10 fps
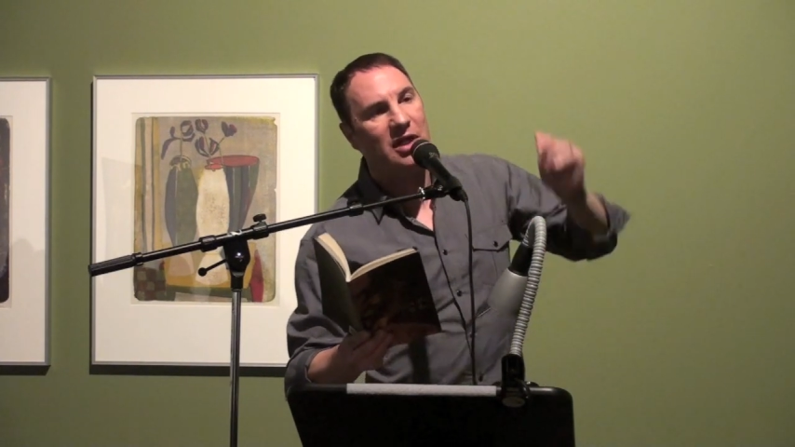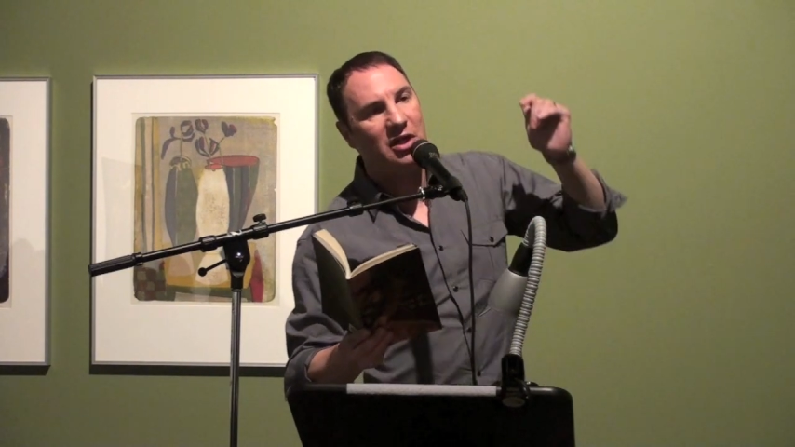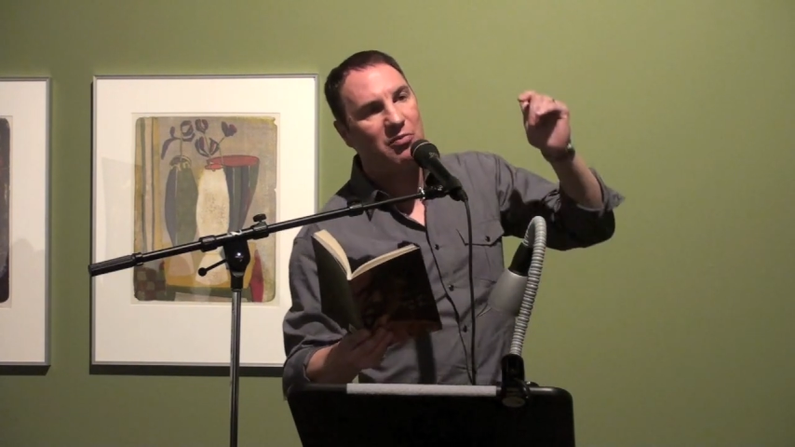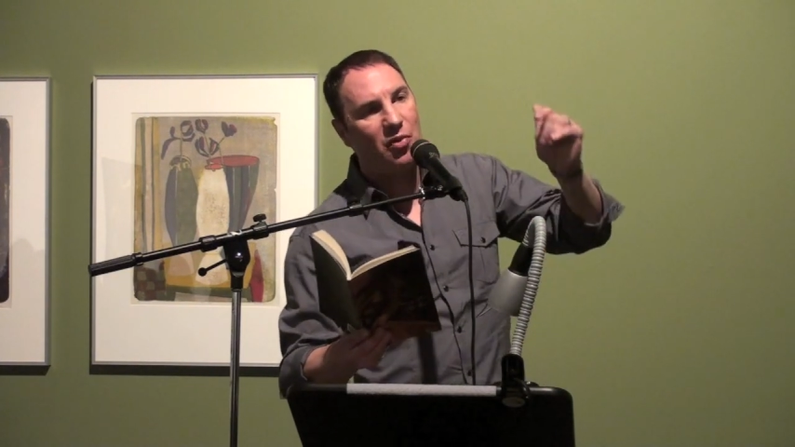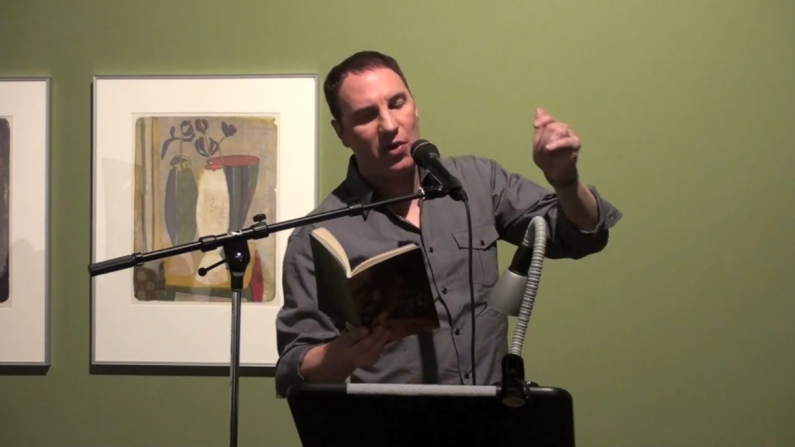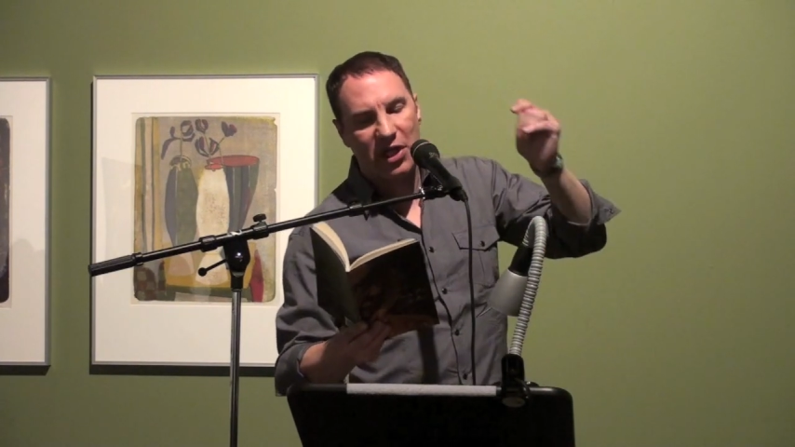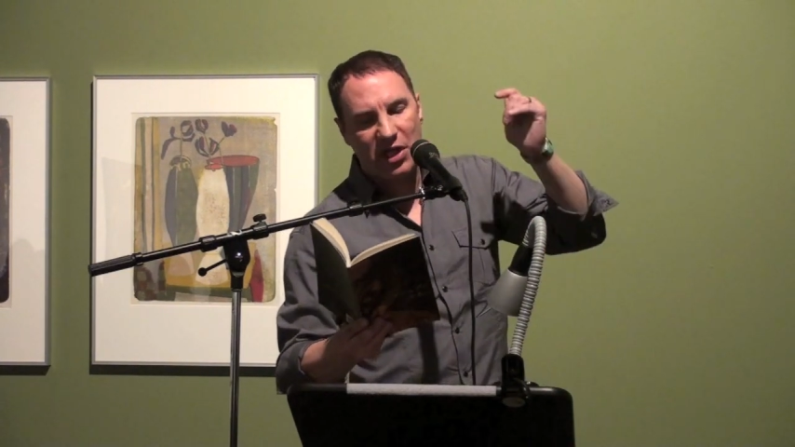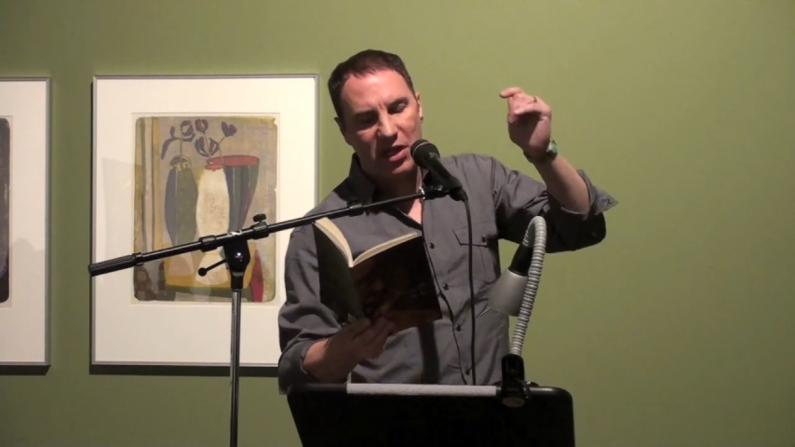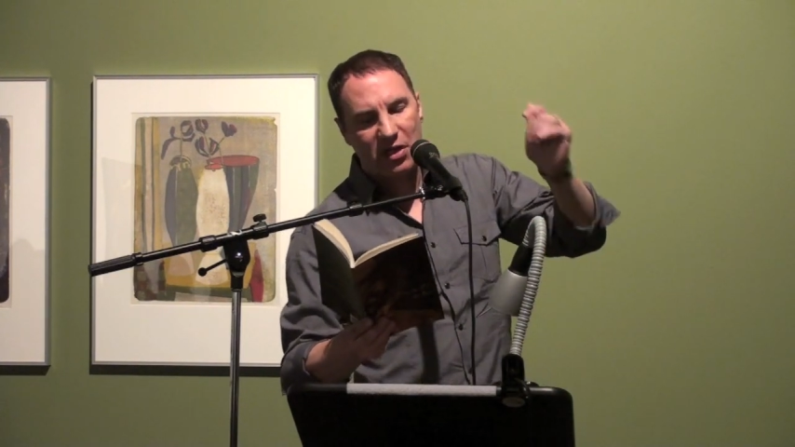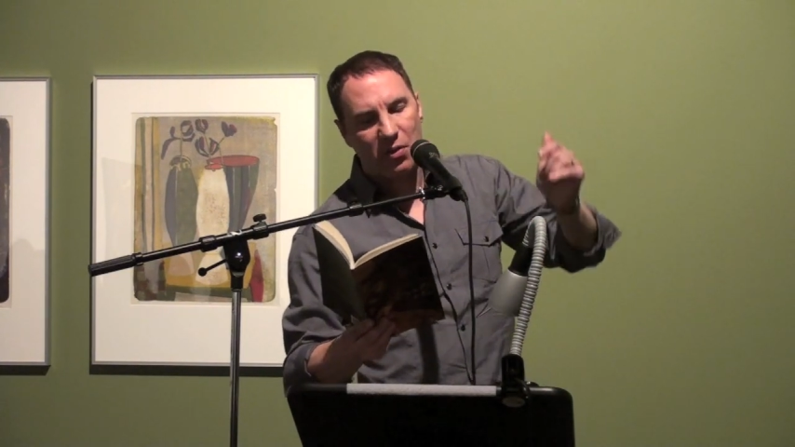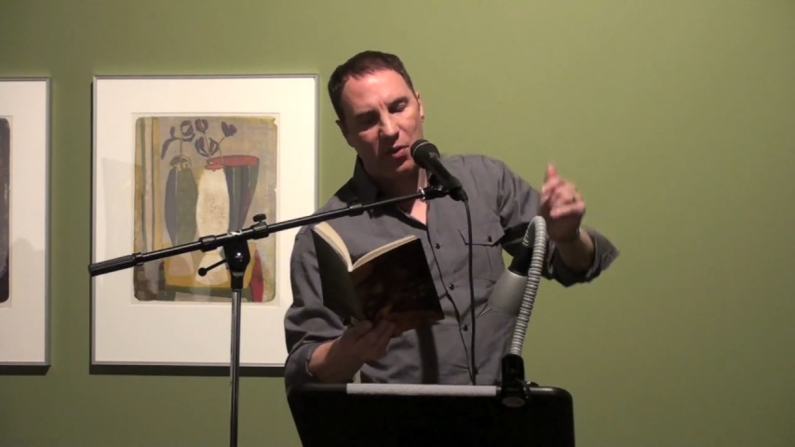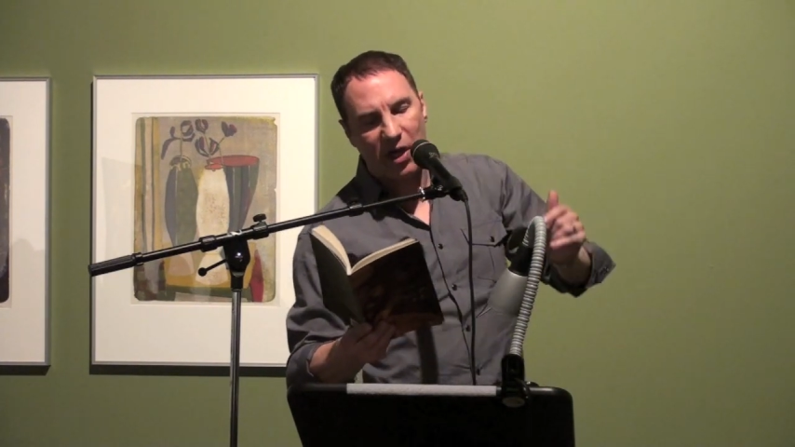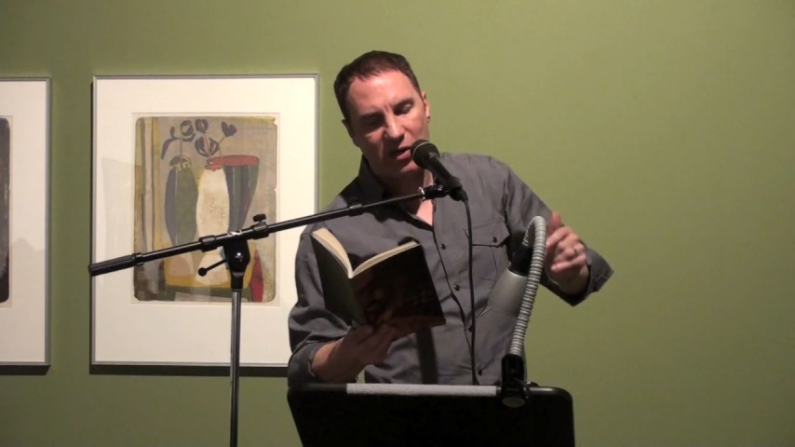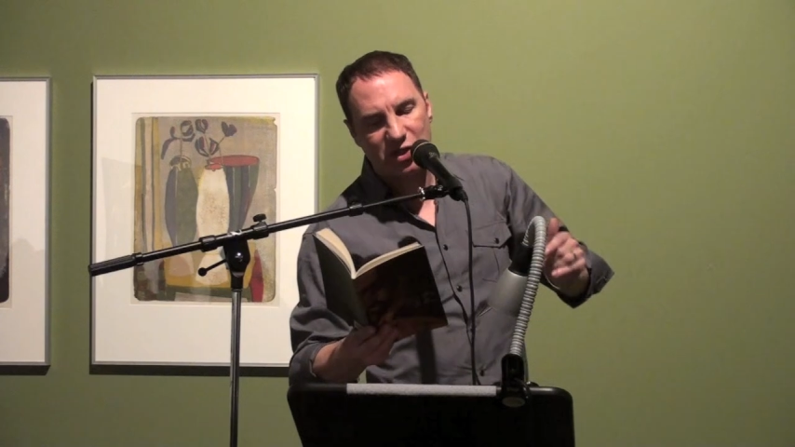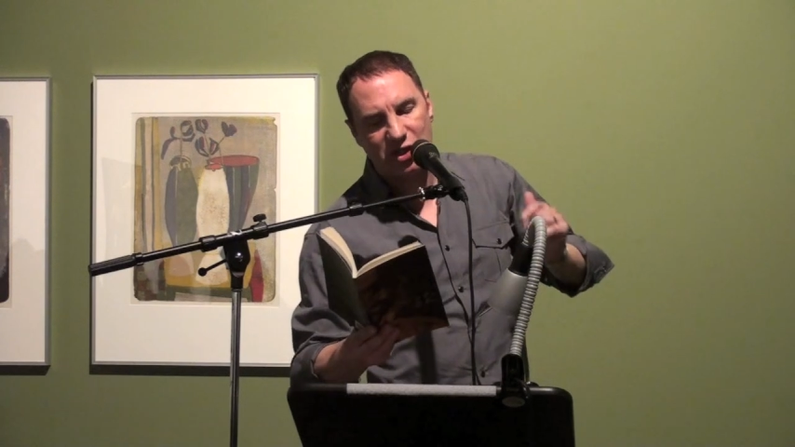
Namoy Kielwau,